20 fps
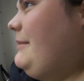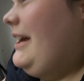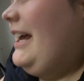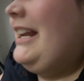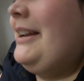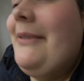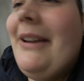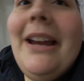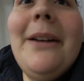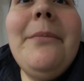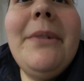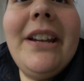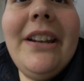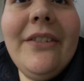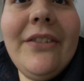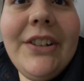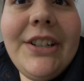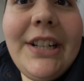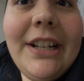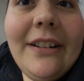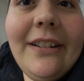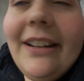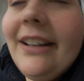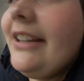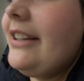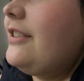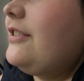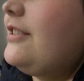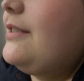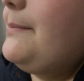But anyway, I'm waiting for Terry.
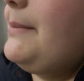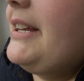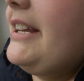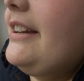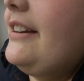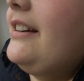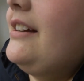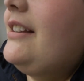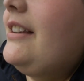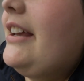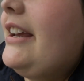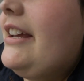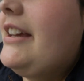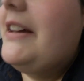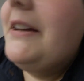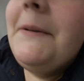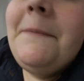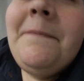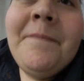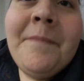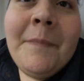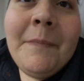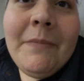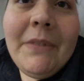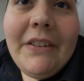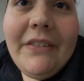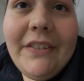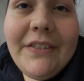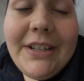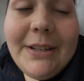He should be here in like
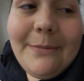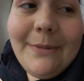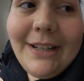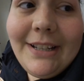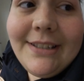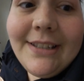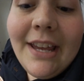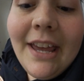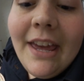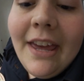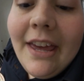15 minutes.